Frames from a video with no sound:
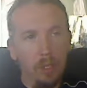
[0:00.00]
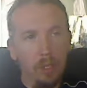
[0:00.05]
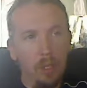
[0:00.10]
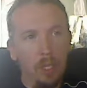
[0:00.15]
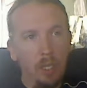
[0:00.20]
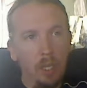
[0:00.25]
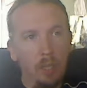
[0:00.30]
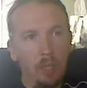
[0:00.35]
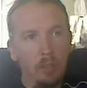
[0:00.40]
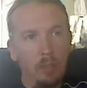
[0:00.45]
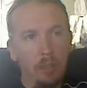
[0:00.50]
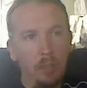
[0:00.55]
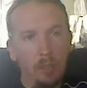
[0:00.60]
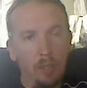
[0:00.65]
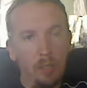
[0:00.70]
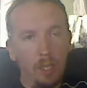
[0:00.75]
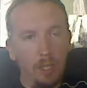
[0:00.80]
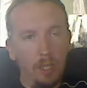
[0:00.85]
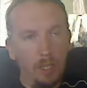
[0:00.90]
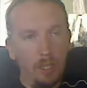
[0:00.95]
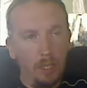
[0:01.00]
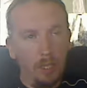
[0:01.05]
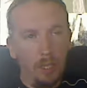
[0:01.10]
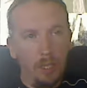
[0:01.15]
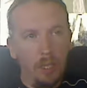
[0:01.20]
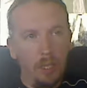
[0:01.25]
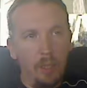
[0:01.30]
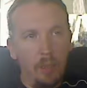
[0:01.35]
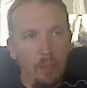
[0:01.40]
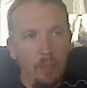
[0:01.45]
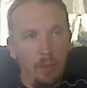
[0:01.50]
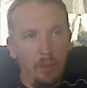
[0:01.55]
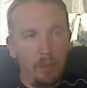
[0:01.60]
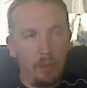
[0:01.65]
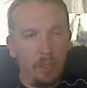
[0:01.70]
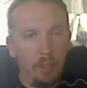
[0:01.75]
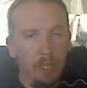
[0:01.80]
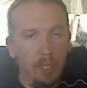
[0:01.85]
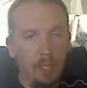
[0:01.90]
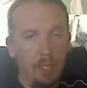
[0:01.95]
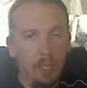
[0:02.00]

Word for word: I wouldn't technically need one for any